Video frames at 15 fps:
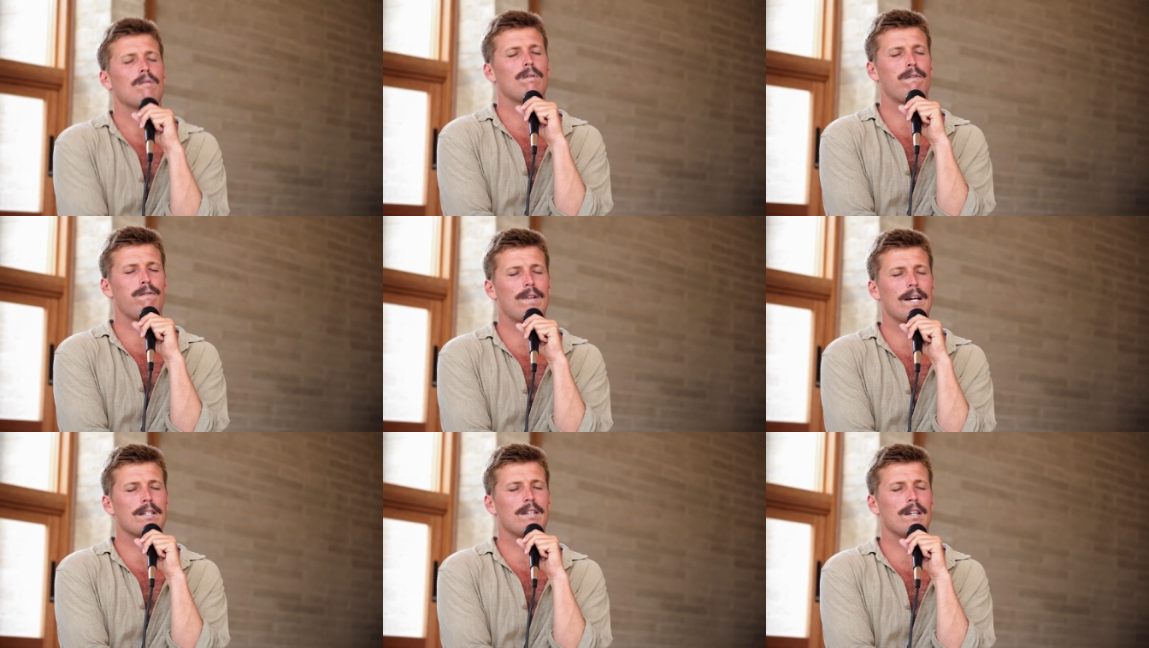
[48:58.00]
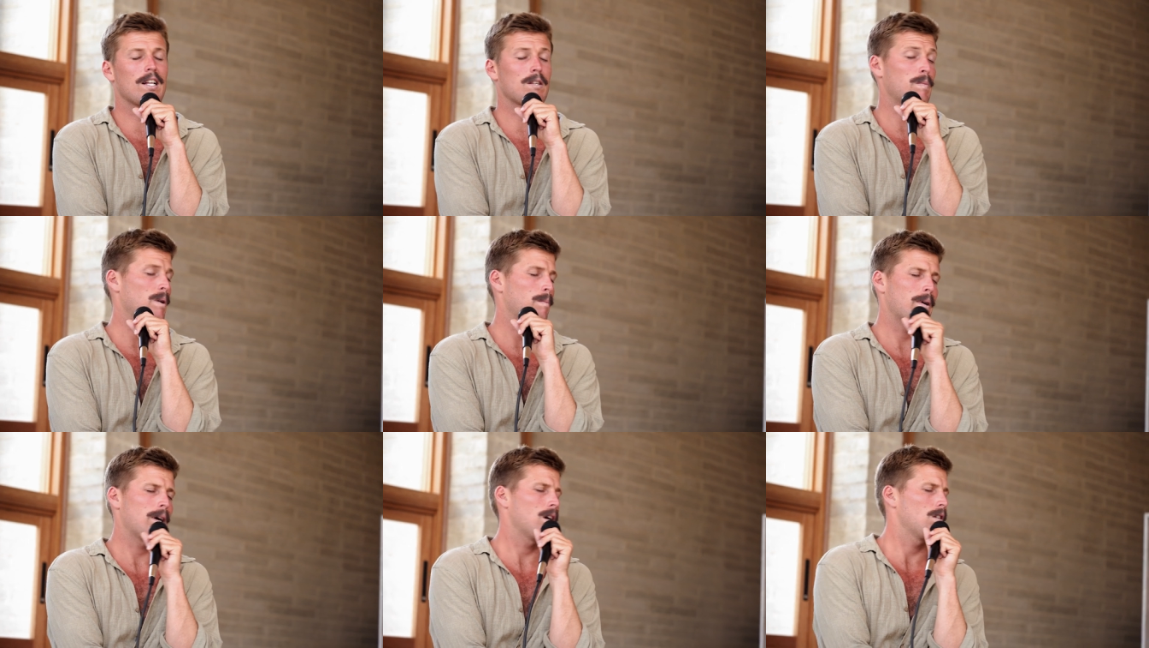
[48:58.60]
reflecting. And that's been
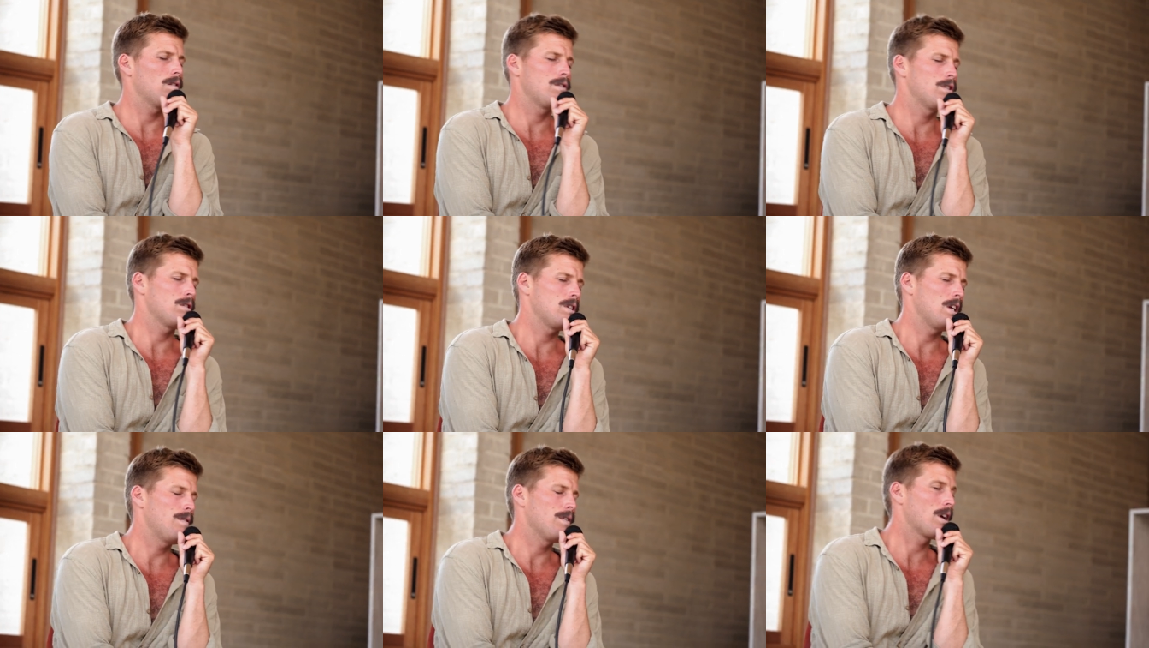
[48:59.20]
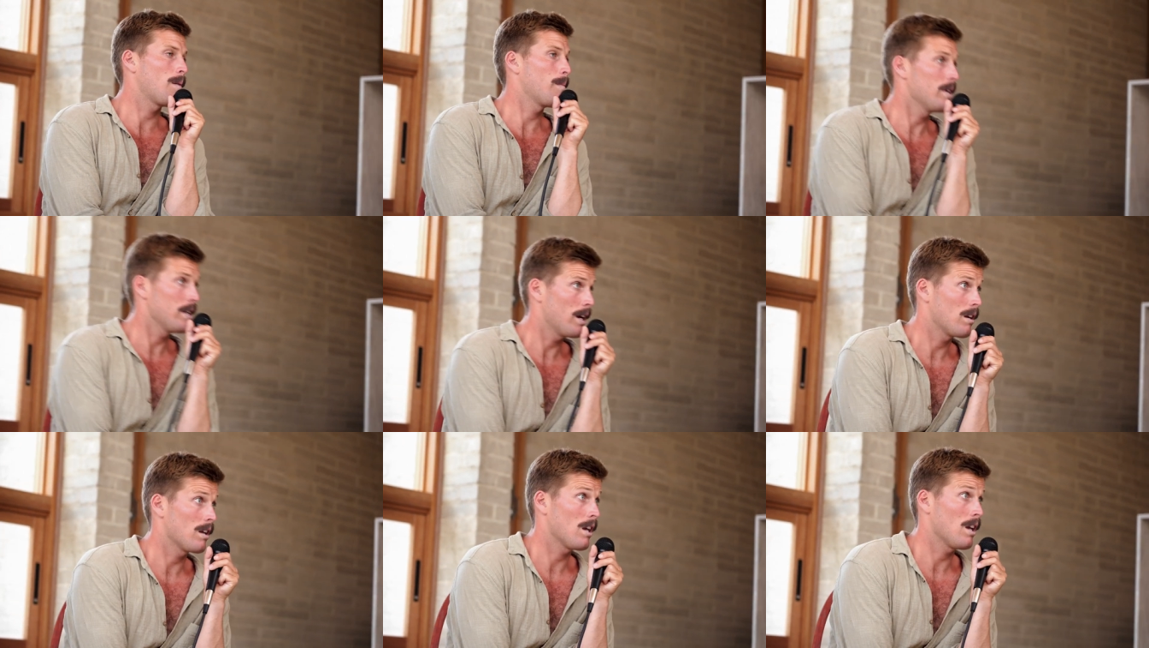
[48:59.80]
a part of just even coming
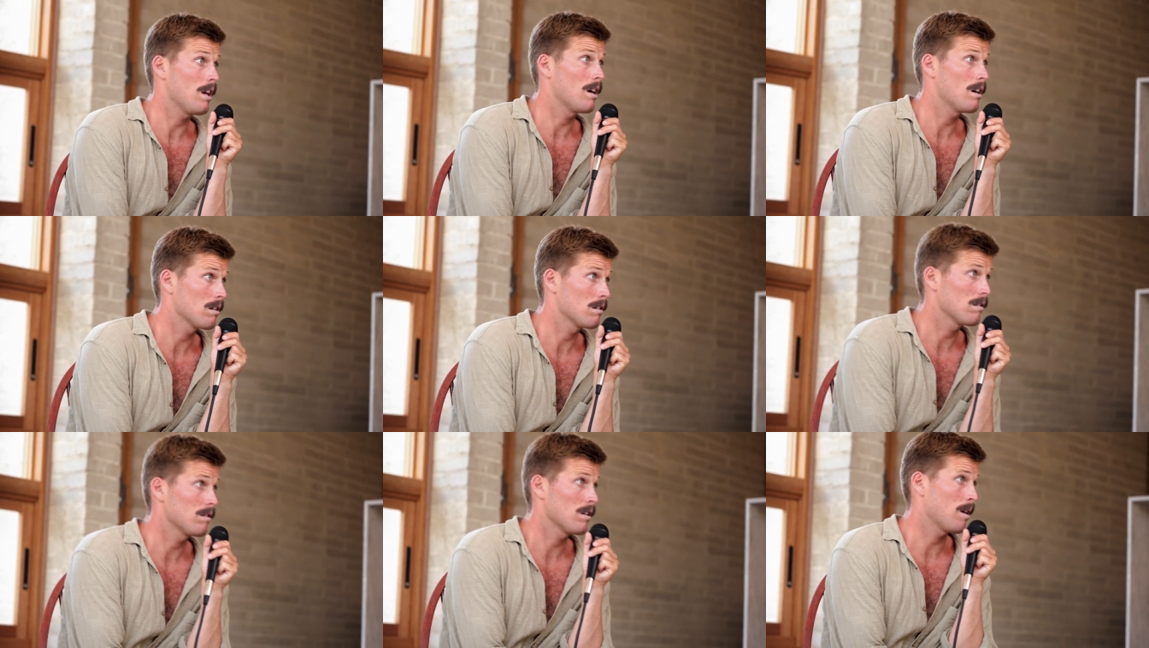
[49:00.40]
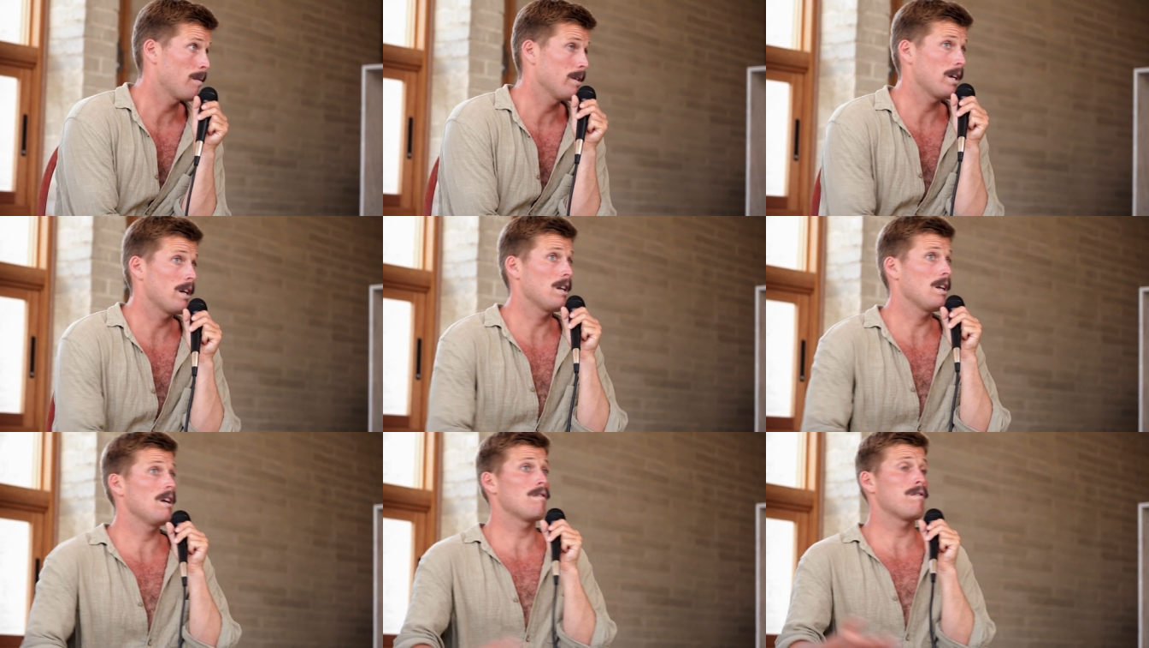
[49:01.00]
down here coming yeah.
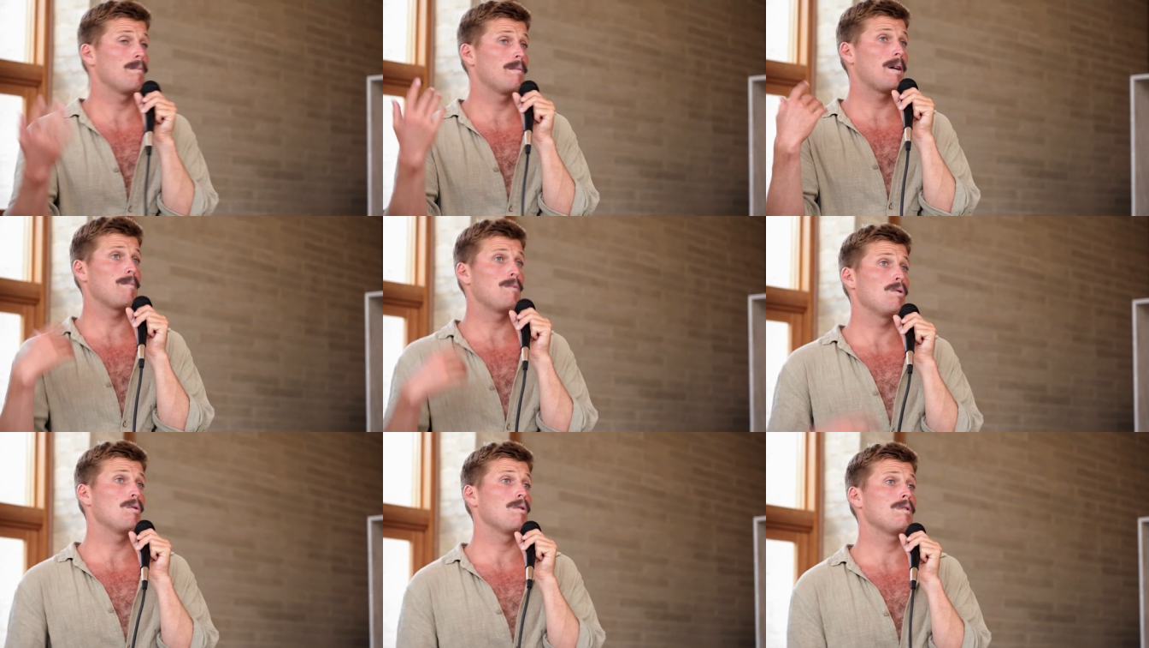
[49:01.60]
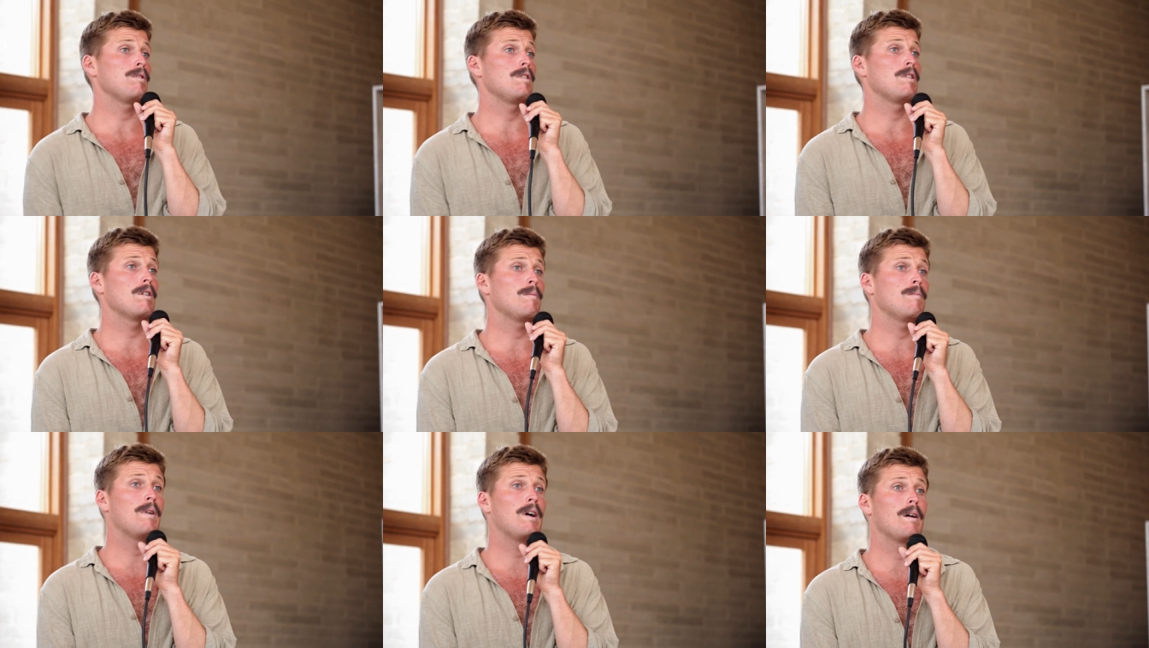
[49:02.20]
down here from up north, you
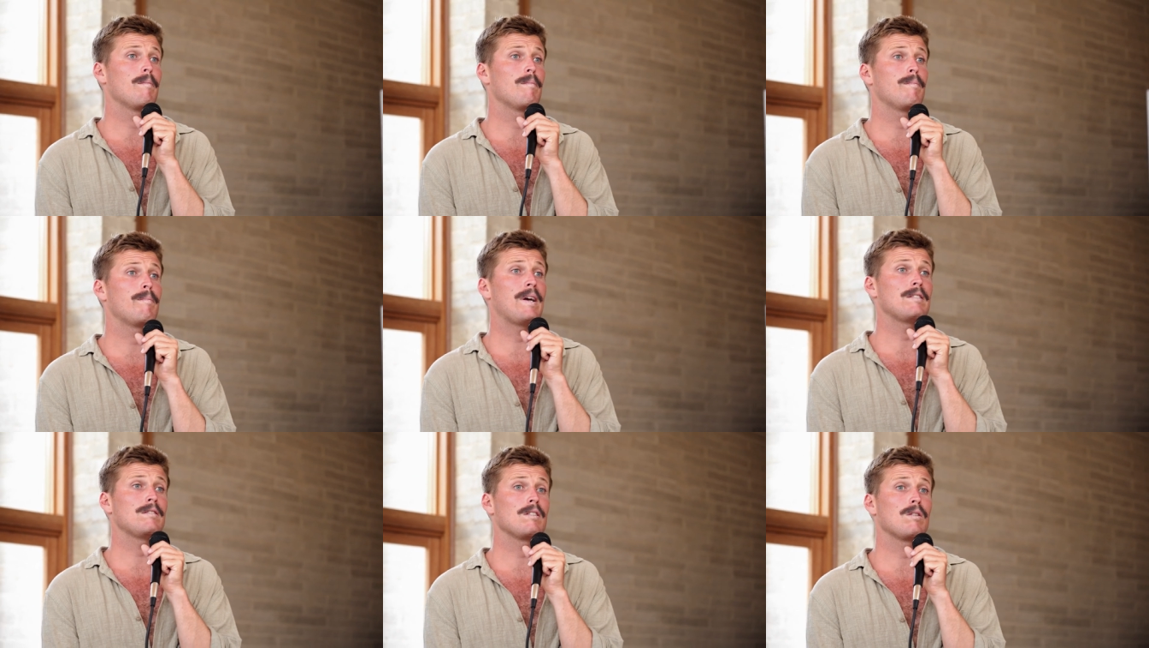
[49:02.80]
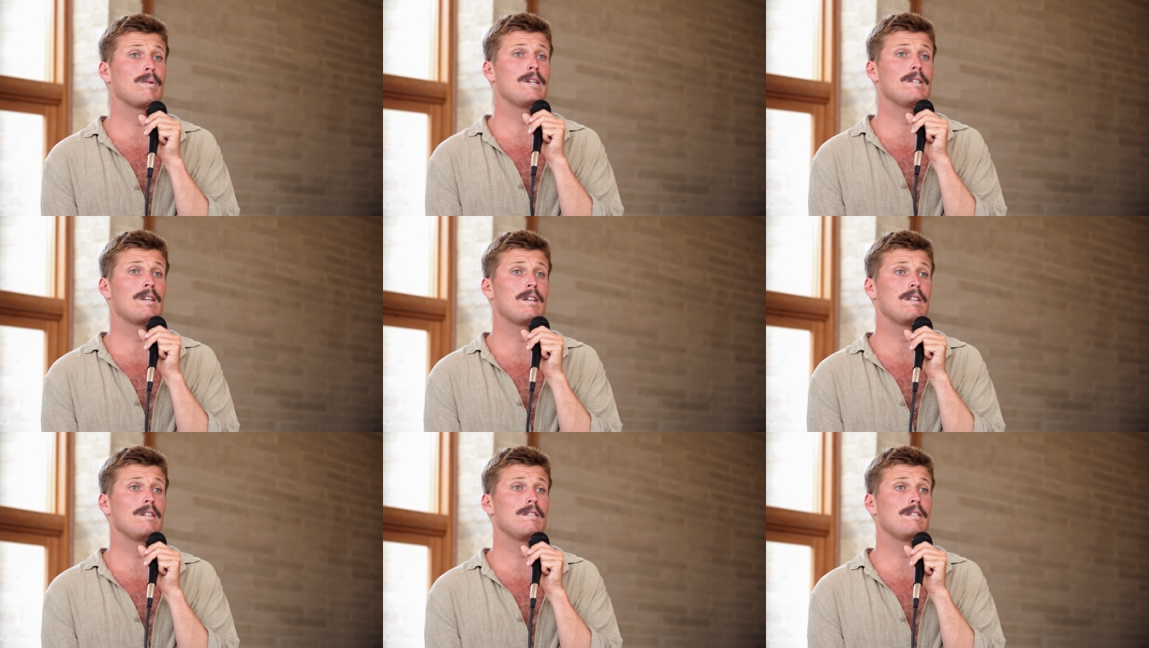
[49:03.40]
know, um, based in Queensland